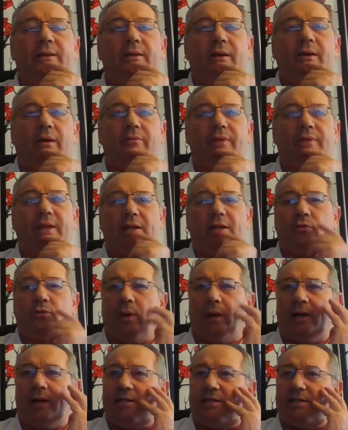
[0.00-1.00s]
of that
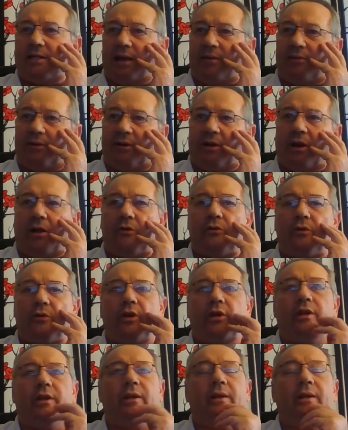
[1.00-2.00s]

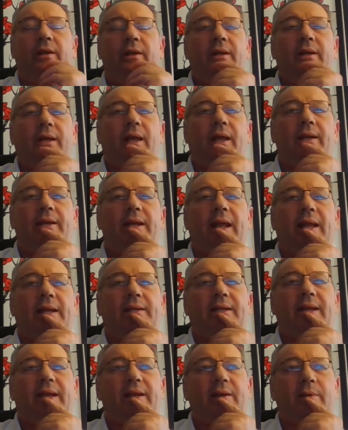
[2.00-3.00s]

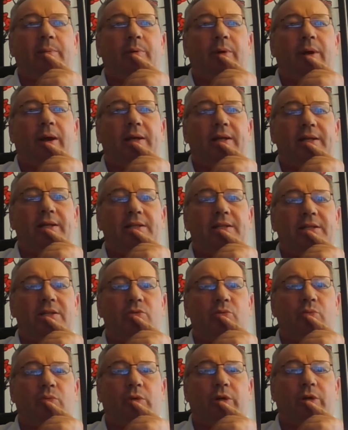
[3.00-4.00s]
2,719
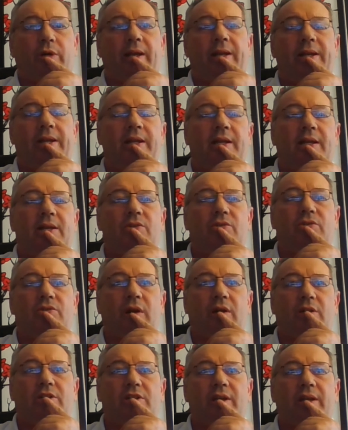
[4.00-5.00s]
apprentices were in the
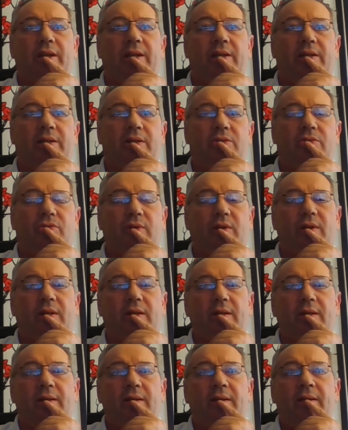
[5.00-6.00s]
construction industry,
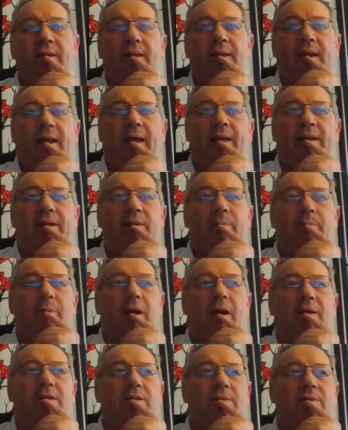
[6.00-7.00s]
and
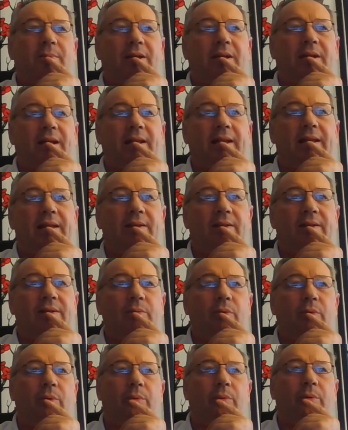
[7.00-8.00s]
approximately
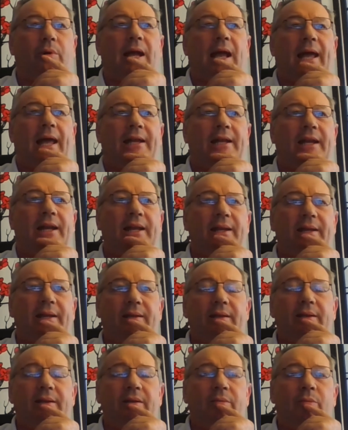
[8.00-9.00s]
we were handling
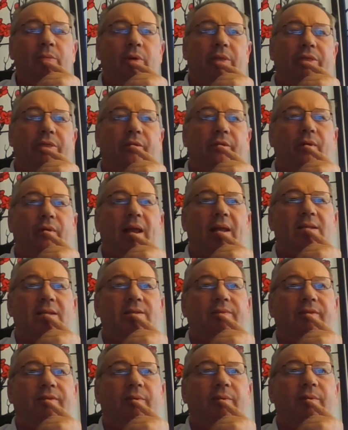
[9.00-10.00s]
with the rest
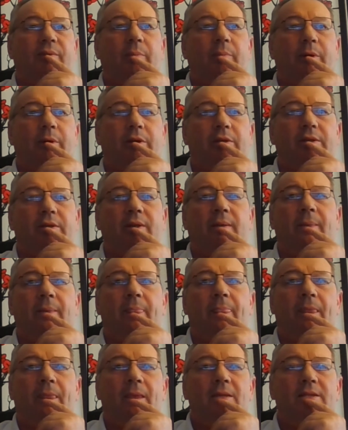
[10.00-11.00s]
of them about,
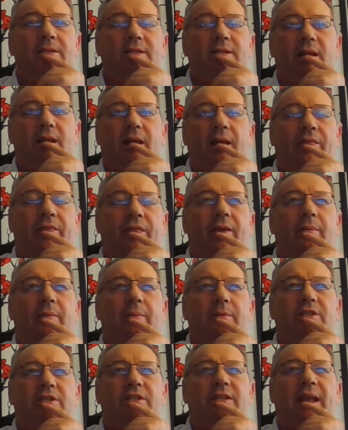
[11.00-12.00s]
I think it
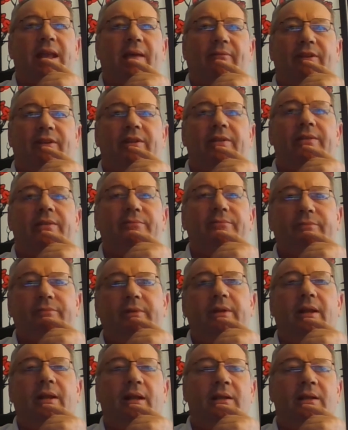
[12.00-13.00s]
was 7.
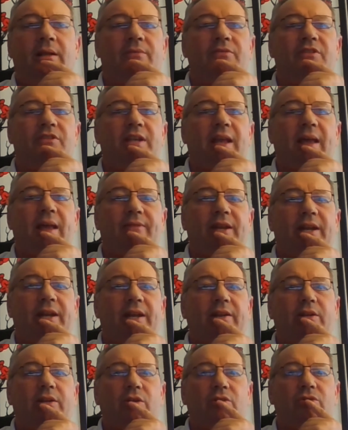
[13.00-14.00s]
I'll give 7
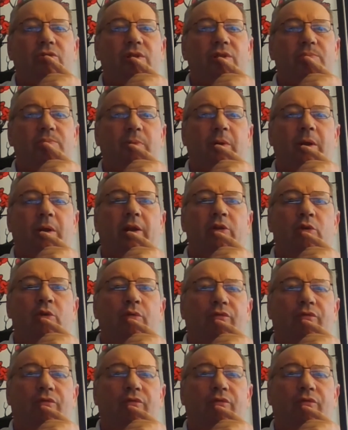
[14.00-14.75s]
industries, but I know